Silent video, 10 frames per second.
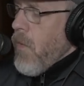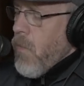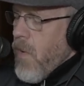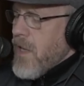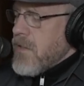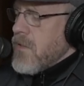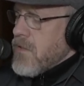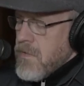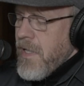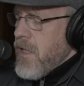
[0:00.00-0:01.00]
1 and
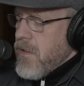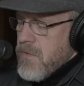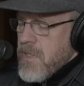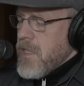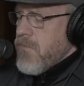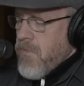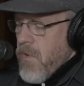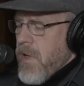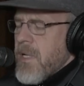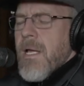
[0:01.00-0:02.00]
2 and 3 and
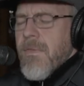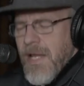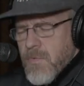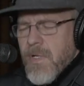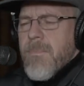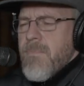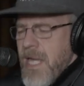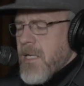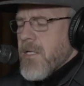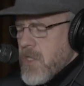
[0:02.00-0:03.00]
4. That's what I'm
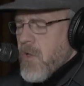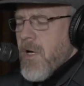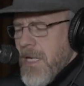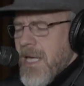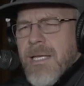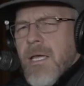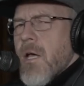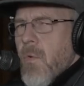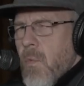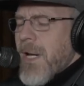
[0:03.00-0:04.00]
making sure I'm hitting.
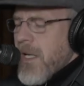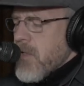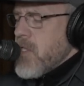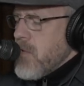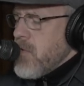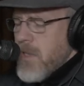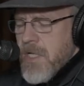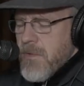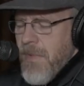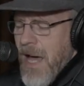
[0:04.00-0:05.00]
What else you do
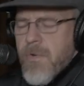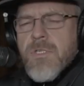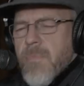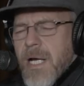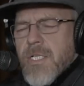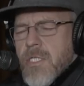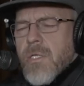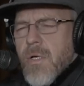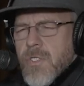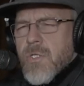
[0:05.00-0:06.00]
doesn't matter as much. As
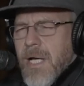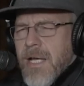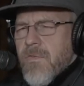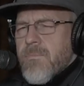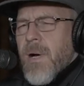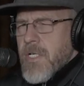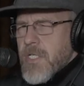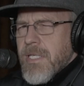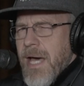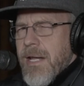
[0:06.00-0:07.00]
long as you're kind of
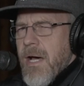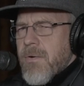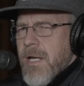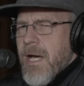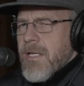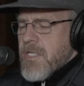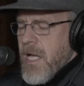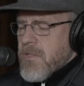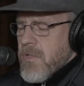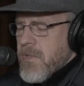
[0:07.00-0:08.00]
punching that out, it kind of
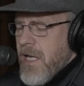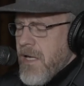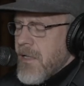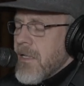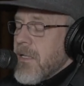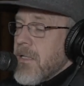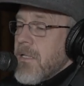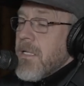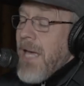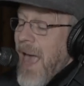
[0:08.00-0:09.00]
sounds okay.
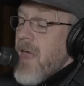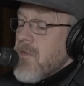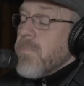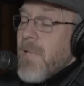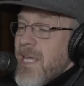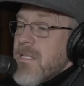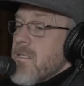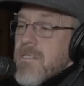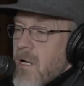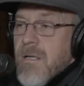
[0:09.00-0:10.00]
And the
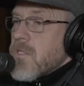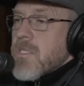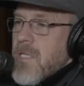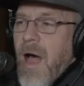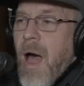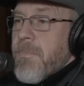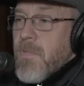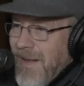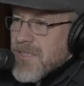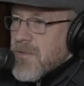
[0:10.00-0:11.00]
playing's all stopped
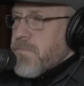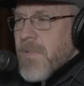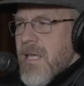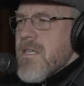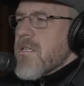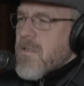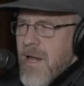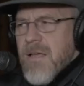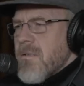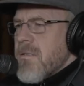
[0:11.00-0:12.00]
on the
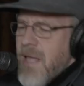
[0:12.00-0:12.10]
playground